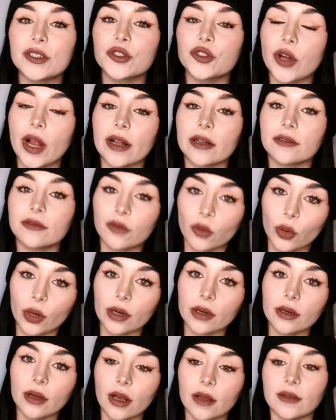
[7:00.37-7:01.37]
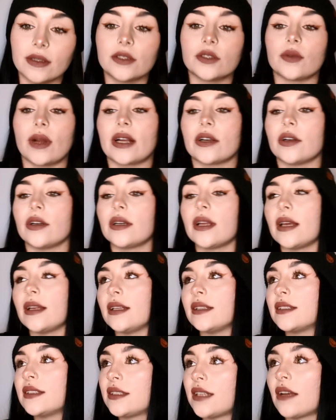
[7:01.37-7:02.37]
is track 4 on this record, and
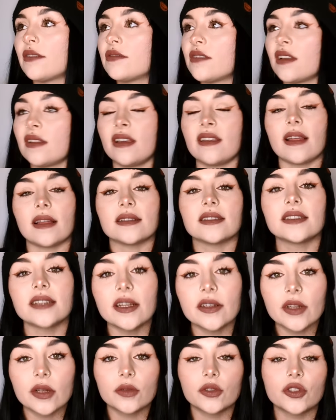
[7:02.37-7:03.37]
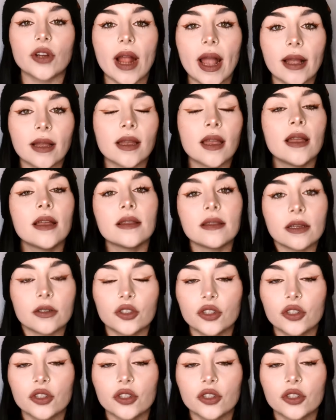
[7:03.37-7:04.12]
it's definitely that standout track that